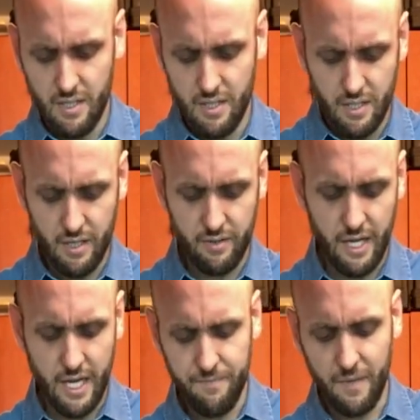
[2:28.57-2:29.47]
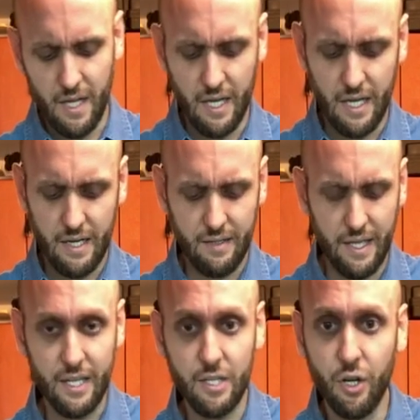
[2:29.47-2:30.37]
okay?
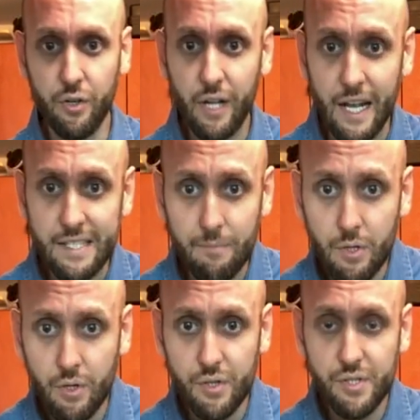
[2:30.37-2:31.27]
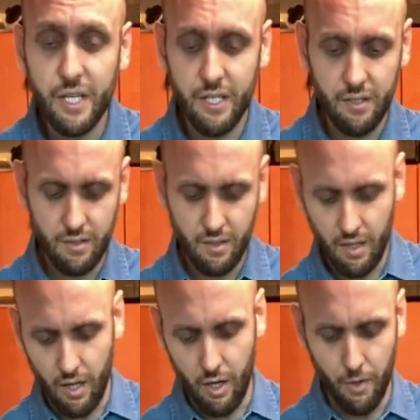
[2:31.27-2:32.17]
Like I told you guys, I'm using
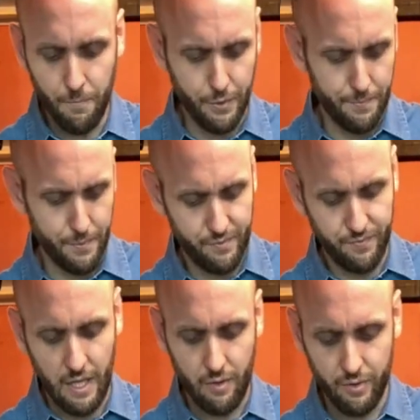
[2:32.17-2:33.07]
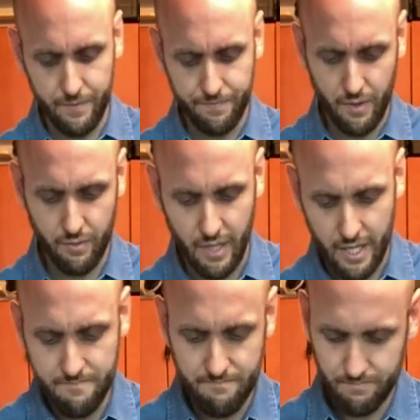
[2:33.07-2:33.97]
all-purpose flour,
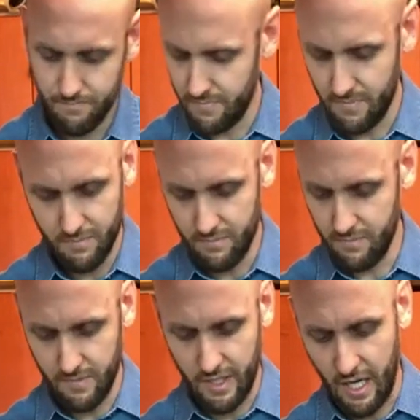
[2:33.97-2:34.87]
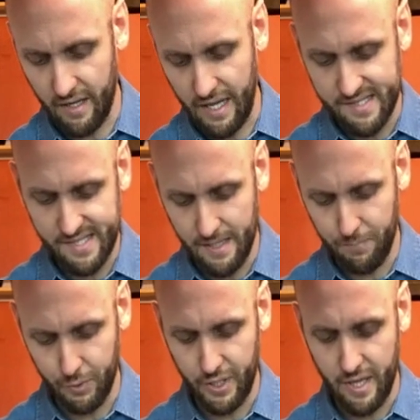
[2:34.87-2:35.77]
okay? Cannot get
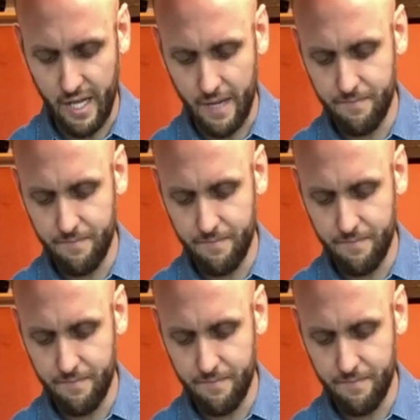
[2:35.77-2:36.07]
simpler than that.